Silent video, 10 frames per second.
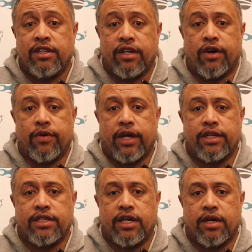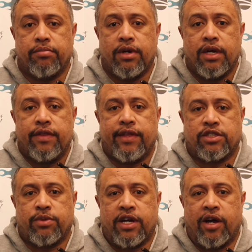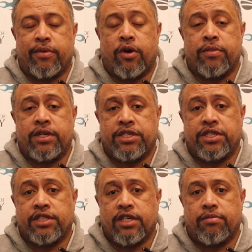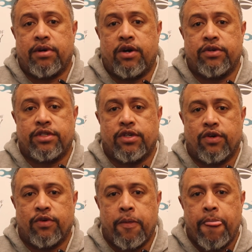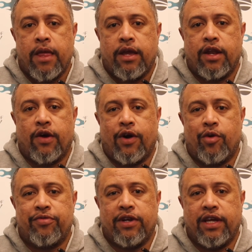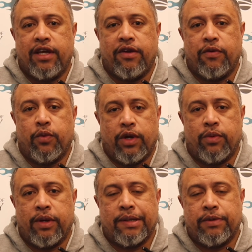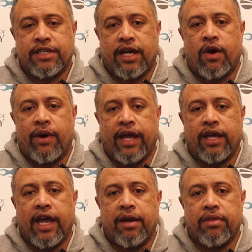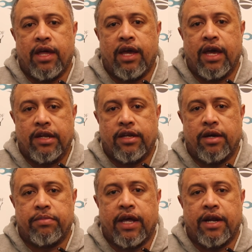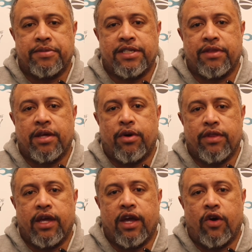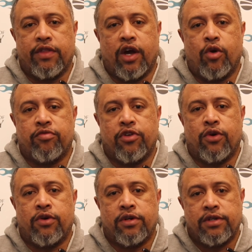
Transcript: you know, and that's what cup competitions are about. So, you know, hopefully we take our A game there and can upset them on their home floor.